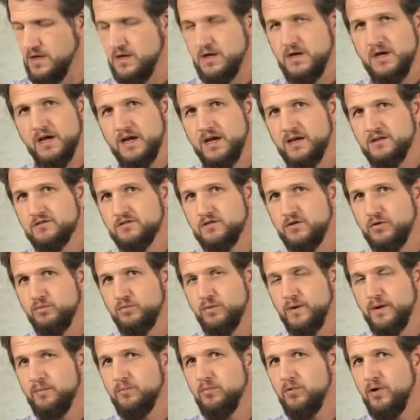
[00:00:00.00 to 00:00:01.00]
And so
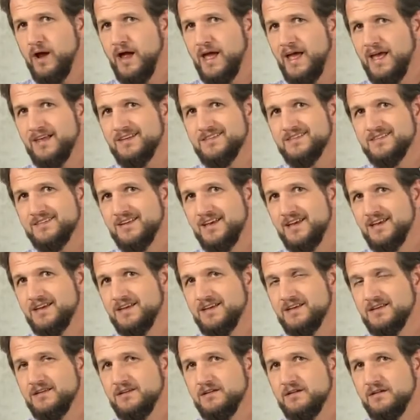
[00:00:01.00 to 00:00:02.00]
Rembrandt has
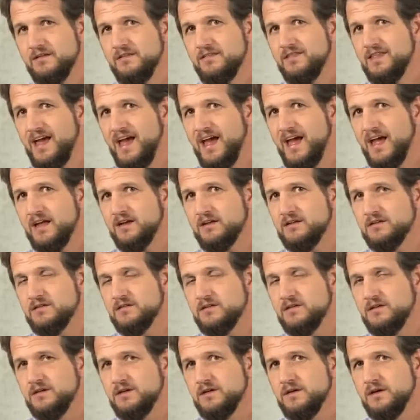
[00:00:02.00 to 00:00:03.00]
taken that
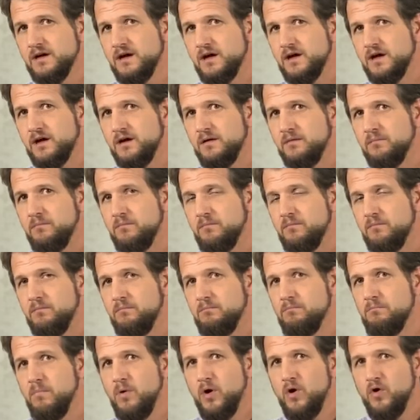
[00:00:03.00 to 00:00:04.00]

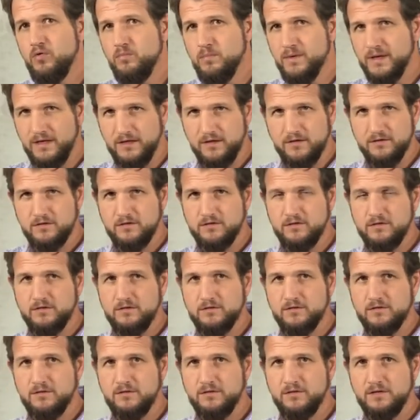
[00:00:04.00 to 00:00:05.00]
moment
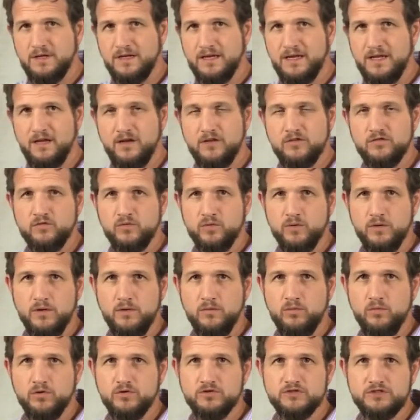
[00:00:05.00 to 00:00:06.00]
in history
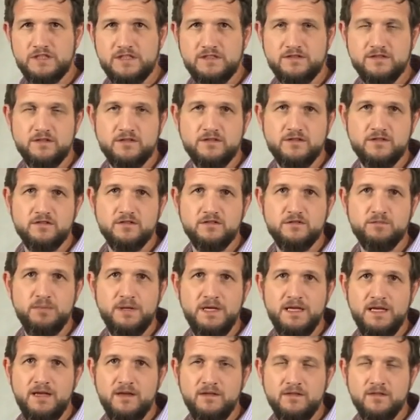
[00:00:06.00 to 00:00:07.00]
where Jesus is
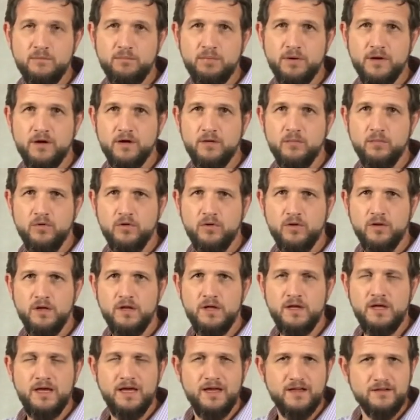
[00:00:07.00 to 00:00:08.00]
speaking the parable
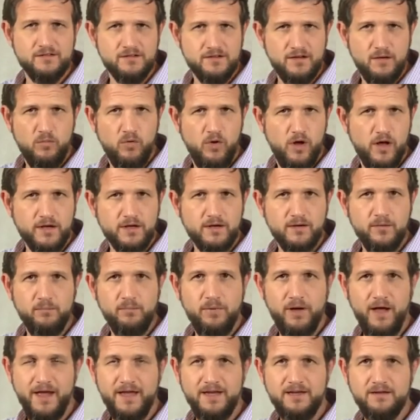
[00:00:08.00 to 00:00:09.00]
and somewhat
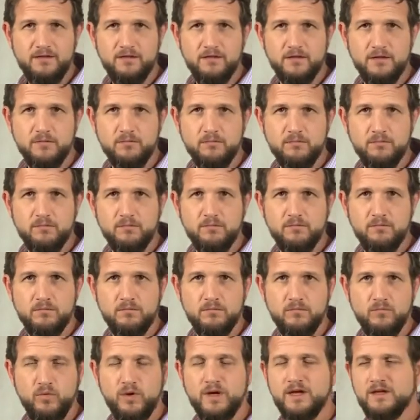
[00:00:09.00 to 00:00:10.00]
combined them.
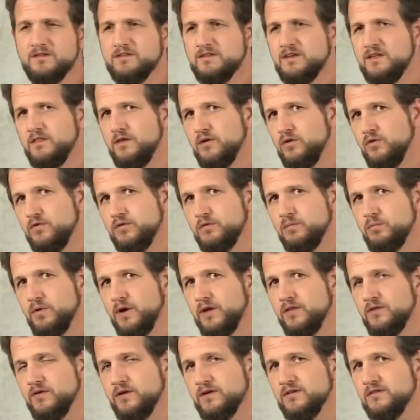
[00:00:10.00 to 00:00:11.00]
We can see the older
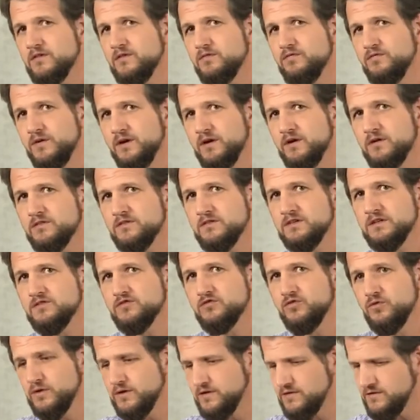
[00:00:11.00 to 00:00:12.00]
brother as the Pharisees
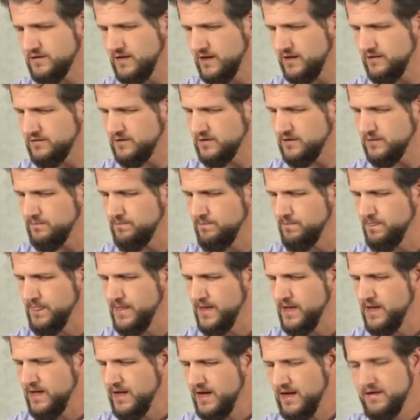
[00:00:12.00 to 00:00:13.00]
criticizing
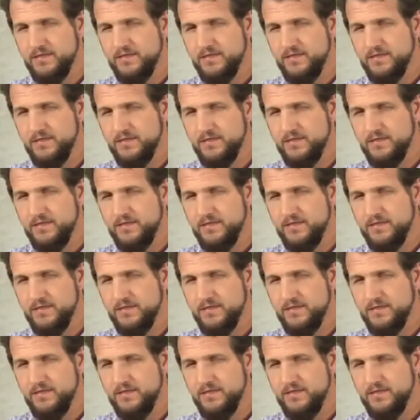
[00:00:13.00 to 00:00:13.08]
and the